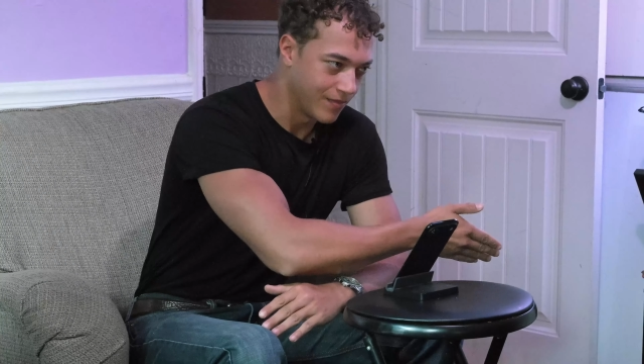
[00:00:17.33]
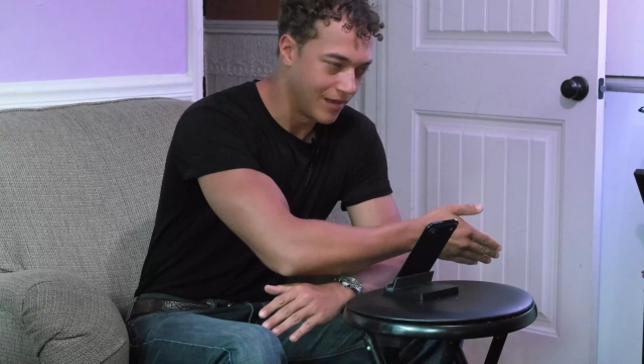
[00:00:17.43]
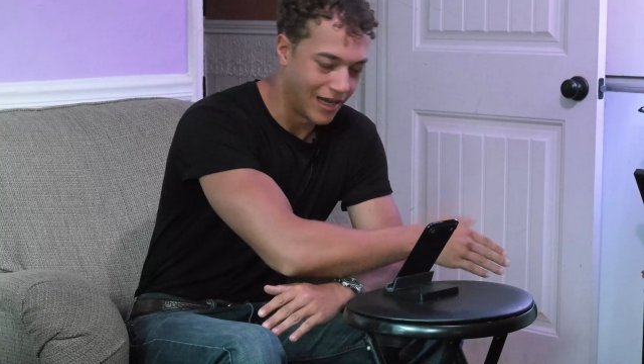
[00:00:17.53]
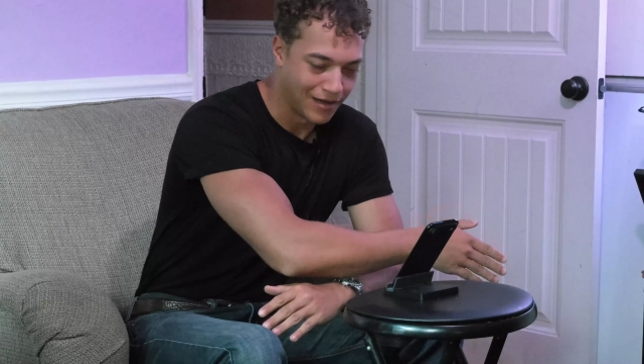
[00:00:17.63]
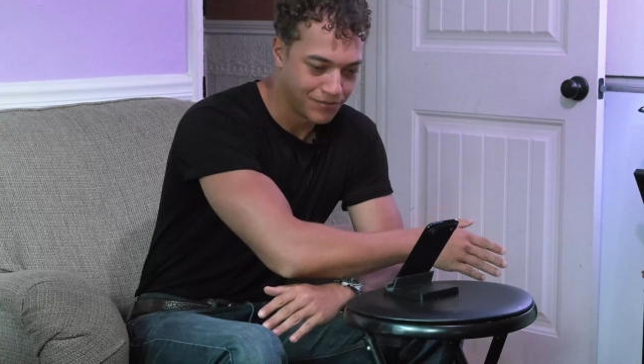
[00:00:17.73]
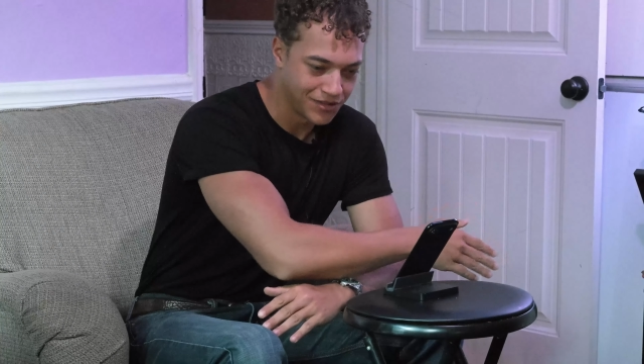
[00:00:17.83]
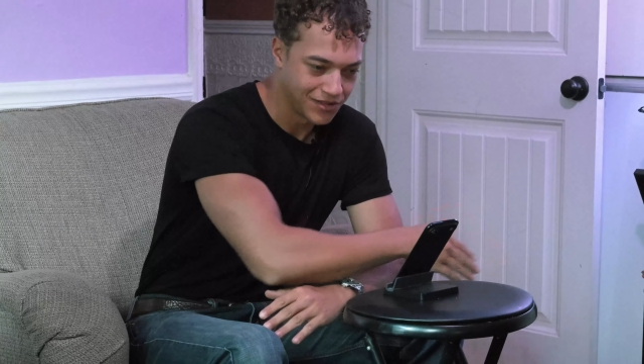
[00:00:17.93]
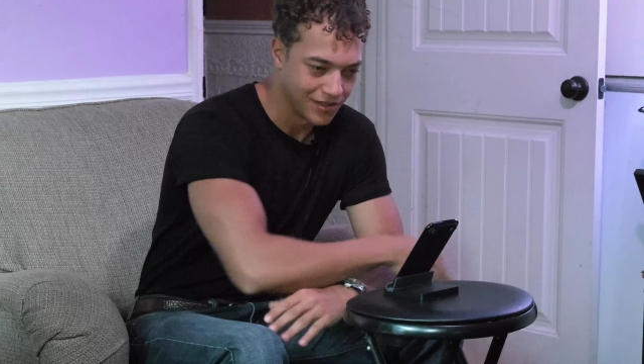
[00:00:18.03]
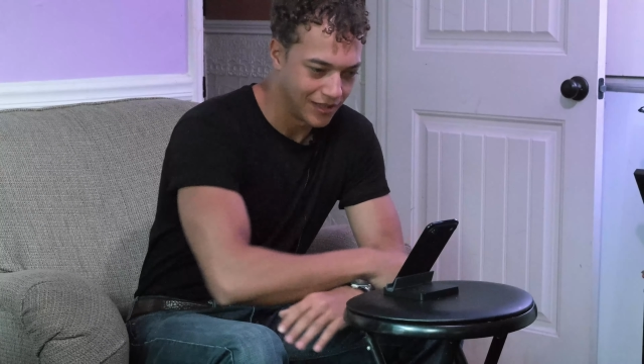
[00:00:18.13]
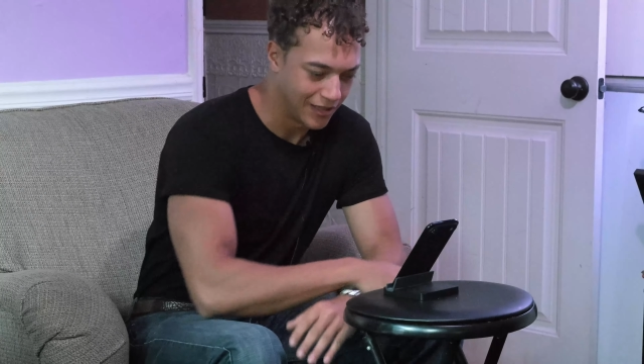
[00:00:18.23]

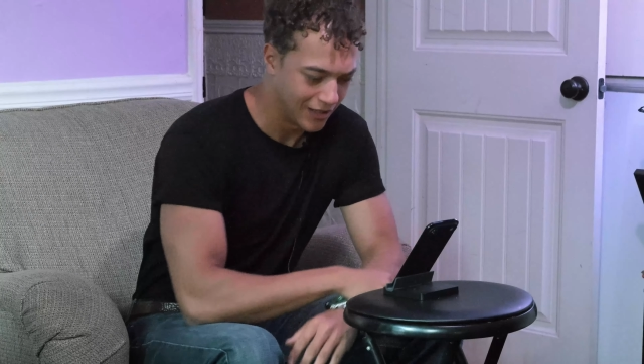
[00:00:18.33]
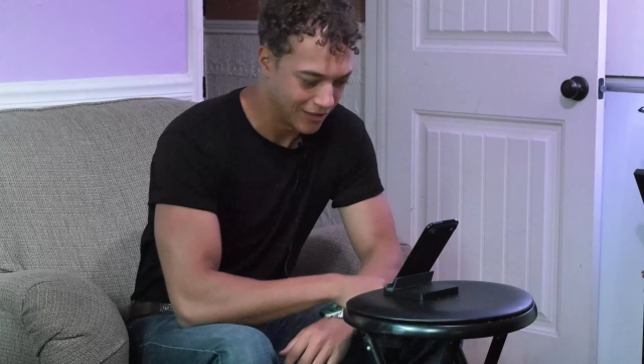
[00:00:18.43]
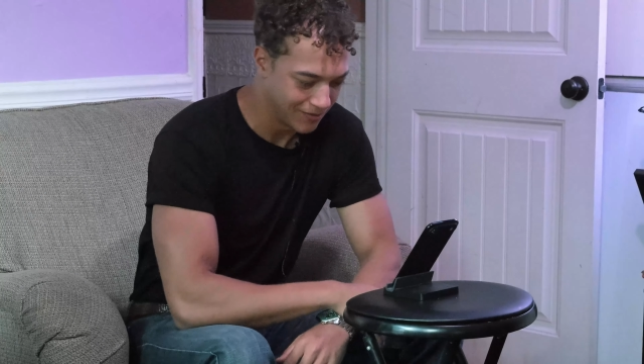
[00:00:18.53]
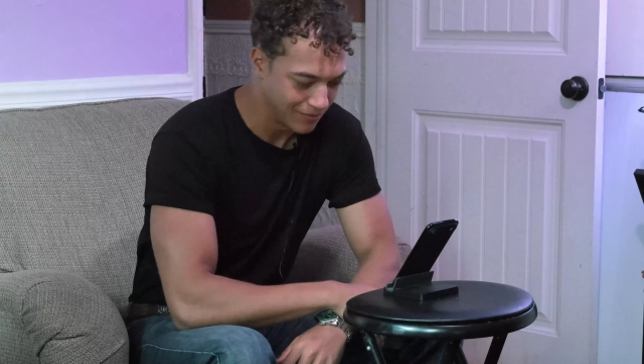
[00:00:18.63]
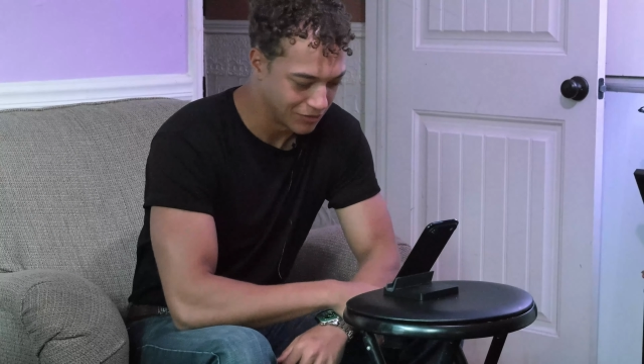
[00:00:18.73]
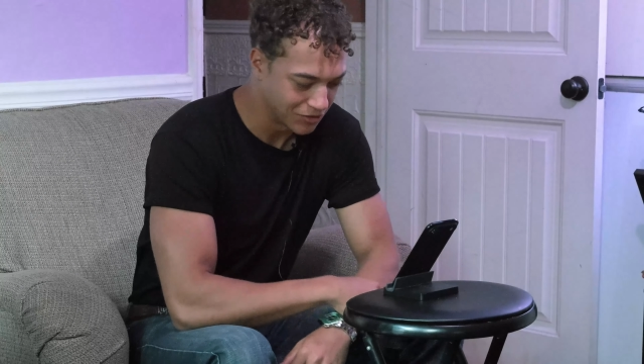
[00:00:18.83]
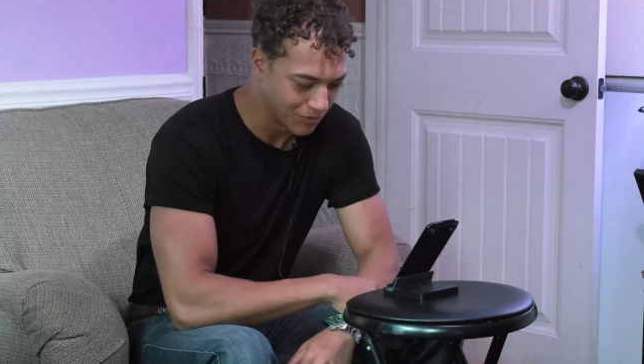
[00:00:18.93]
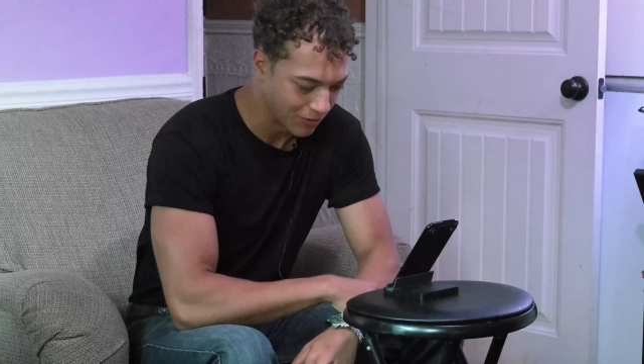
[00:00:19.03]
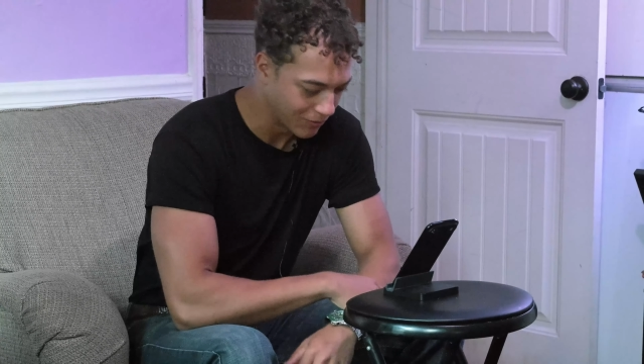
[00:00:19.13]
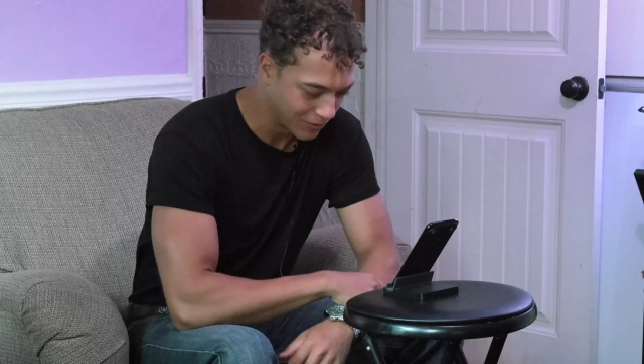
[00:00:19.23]
apps. I was just
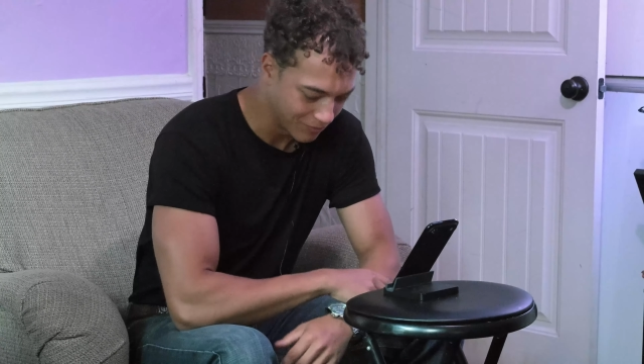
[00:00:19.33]
wondering